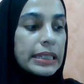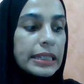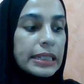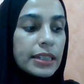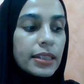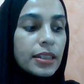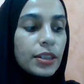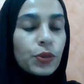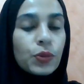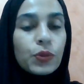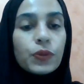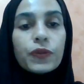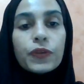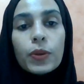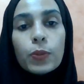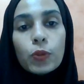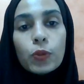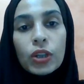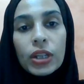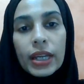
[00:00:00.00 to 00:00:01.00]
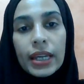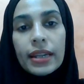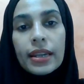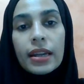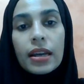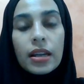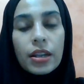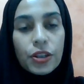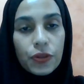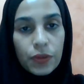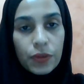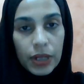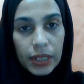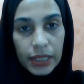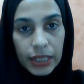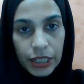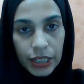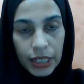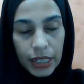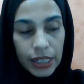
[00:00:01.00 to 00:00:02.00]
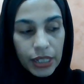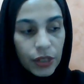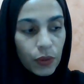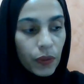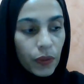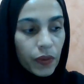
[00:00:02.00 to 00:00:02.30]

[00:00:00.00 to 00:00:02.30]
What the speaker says: needed to formulate strategies.